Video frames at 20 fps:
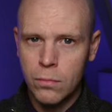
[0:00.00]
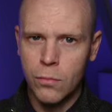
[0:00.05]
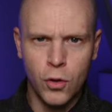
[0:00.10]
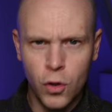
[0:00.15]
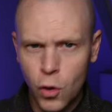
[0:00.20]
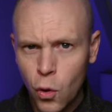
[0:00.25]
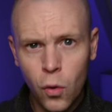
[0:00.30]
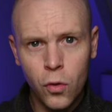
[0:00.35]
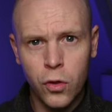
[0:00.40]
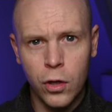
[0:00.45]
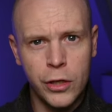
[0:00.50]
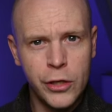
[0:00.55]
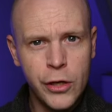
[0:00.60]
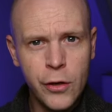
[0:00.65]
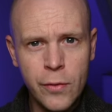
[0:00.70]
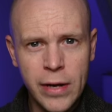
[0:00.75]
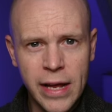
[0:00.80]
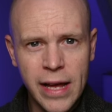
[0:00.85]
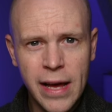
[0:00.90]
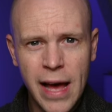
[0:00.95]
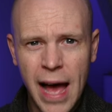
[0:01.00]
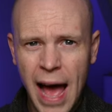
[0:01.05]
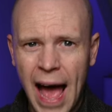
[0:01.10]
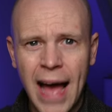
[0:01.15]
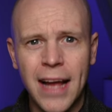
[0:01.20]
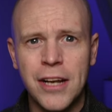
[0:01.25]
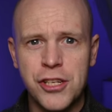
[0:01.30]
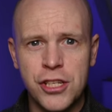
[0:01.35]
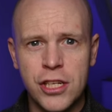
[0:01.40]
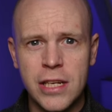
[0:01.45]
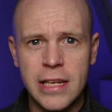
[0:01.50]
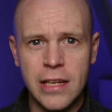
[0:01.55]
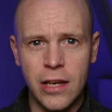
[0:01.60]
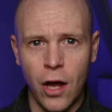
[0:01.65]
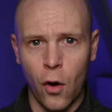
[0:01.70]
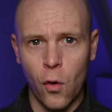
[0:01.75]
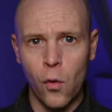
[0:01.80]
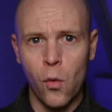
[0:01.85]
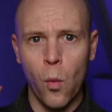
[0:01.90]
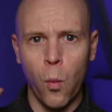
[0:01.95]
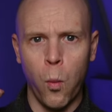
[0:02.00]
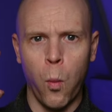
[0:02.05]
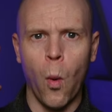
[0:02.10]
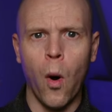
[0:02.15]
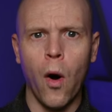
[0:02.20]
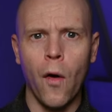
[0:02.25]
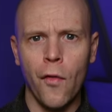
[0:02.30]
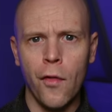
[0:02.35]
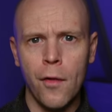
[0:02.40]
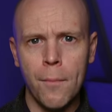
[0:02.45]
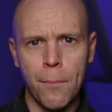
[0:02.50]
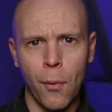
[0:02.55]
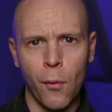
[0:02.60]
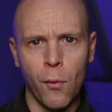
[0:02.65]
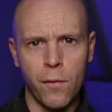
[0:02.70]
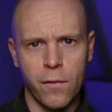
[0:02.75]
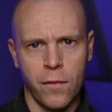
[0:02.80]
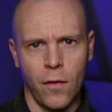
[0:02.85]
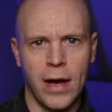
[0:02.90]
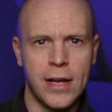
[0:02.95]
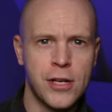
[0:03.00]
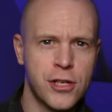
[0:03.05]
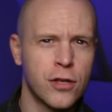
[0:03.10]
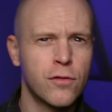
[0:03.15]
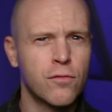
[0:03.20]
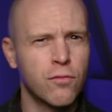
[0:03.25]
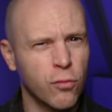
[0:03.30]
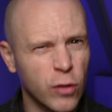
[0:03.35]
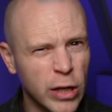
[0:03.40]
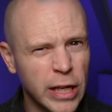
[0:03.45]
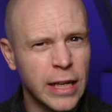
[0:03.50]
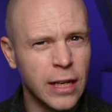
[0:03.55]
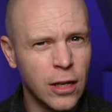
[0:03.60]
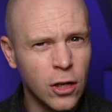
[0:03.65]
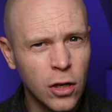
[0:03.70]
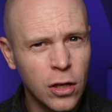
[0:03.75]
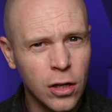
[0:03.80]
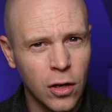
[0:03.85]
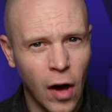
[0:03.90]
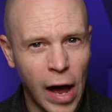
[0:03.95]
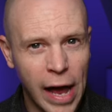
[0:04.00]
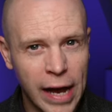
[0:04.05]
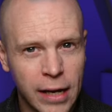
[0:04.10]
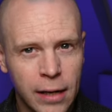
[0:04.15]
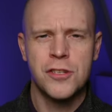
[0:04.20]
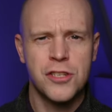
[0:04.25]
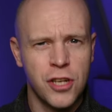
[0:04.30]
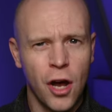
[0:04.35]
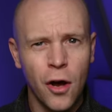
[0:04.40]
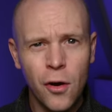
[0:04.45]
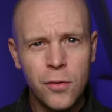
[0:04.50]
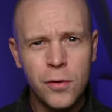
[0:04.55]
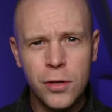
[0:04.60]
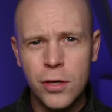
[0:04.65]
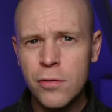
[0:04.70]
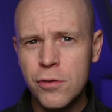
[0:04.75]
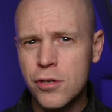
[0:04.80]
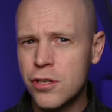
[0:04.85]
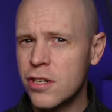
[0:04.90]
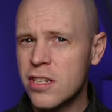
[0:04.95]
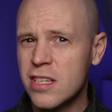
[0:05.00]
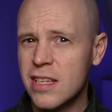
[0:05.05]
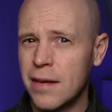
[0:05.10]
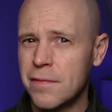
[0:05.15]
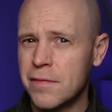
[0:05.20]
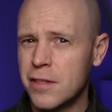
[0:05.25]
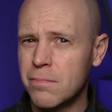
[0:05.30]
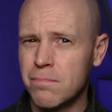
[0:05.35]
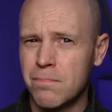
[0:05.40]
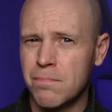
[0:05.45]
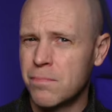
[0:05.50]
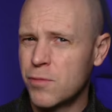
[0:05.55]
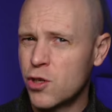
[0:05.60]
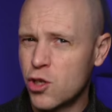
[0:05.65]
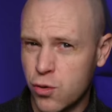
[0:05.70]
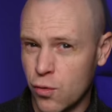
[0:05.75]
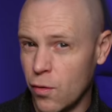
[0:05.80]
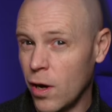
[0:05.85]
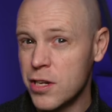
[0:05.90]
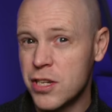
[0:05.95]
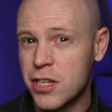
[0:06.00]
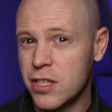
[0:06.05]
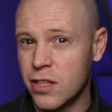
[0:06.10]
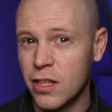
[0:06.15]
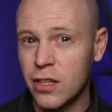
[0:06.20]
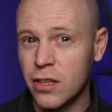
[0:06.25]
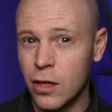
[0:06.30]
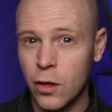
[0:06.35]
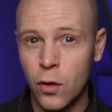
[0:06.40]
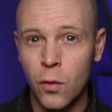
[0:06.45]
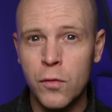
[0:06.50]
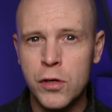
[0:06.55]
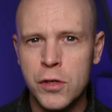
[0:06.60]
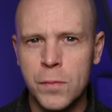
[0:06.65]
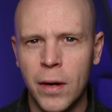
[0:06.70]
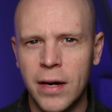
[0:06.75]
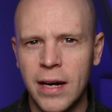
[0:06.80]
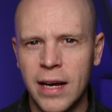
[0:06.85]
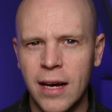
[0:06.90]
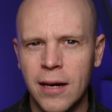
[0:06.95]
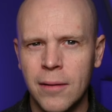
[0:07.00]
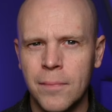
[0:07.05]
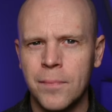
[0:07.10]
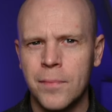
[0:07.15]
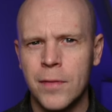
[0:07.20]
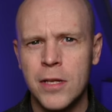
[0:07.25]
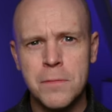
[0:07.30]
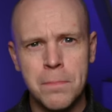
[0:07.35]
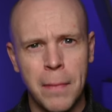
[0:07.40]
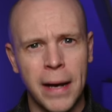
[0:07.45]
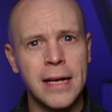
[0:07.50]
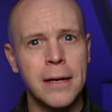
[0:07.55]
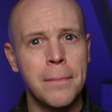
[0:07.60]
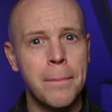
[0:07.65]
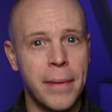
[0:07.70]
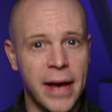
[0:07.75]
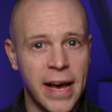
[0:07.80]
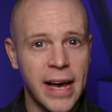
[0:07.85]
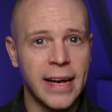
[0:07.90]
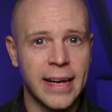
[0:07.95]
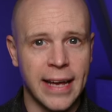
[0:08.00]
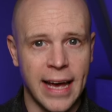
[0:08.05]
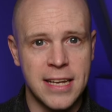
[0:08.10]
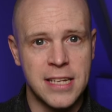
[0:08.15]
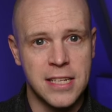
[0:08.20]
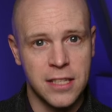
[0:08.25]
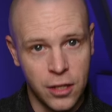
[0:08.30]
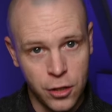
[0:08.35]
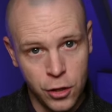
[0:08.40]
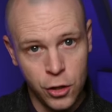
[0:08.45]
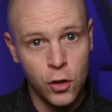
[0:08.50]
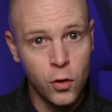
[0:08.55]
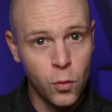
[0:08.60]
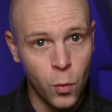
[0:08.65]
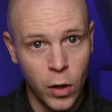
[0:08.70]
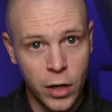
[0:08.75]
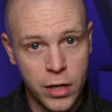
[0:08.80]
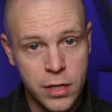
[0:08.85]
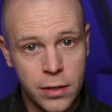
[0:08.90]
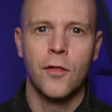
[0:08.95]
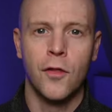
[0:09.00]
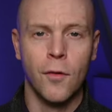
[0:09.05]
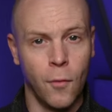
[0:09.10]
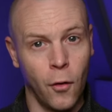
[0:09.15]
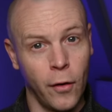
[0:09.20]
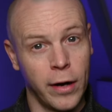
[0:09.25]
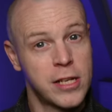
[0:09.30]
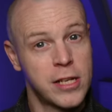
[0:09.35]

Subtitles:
nor the unit actually know what the ball flight should really look like. So you just have to trust that the launch monitor has made a better guess than you would. The more